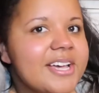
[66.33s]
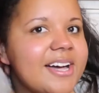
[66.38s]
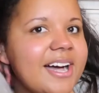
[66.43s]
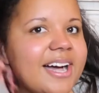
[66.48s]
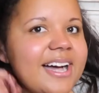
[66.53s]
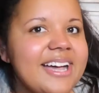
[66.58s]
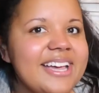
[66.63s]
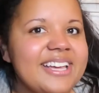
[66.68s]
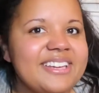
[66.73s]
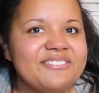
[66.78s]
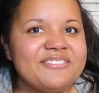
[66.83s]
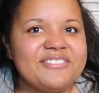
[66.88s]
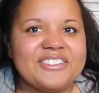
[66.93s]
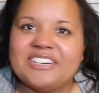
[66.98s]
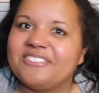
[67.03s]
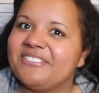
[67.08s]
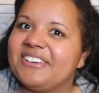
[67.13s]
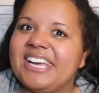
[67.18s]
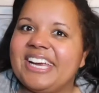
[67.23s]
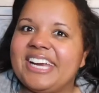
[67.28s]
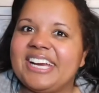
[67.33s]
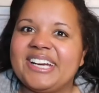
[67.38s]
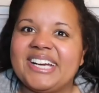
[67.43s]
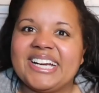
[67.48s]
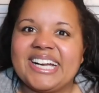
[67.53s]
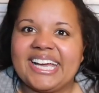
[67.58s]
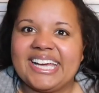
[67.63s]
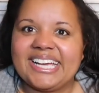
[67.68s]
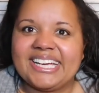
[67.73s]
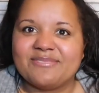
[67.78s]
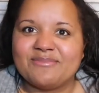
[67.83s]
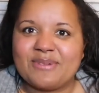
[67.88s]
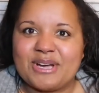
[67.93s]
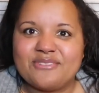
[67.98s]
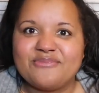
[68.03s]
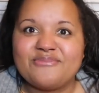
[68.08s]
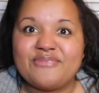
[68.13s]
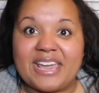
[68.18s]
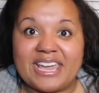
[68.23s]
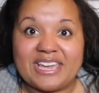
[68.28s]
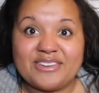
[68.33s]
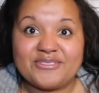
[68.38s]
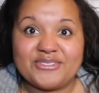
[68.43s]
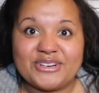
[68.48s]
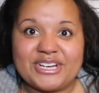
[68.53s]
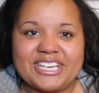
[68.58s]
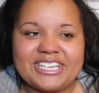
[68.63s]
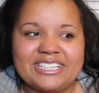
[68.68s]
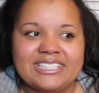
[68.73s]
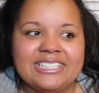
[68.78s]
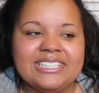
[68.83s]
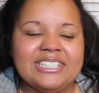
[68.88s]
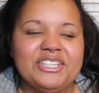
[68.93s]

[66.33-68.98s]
I'm filming like my favorite,